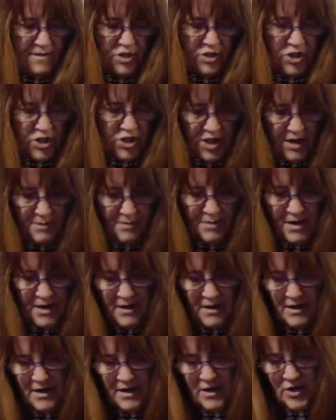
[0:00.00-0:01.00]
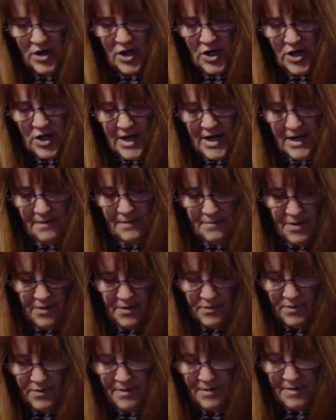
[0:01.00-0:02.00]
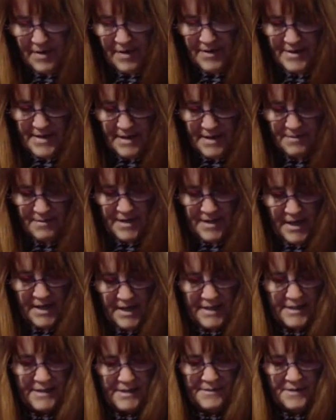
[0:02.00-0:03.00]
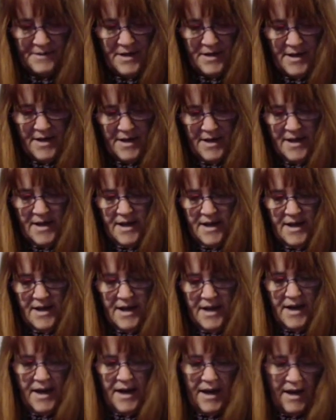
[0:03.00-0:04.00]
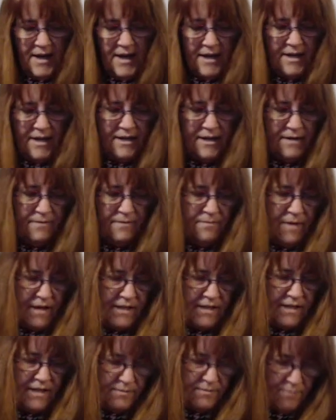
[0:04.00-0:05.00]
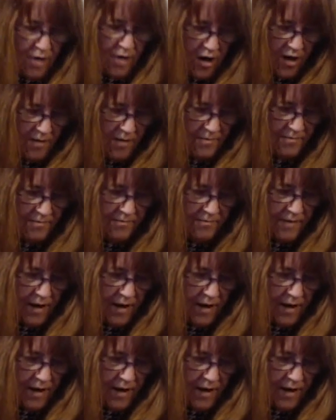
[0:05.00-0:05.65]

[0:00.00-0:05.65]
Shelby and her granny both wear about the same size, and Macy's mom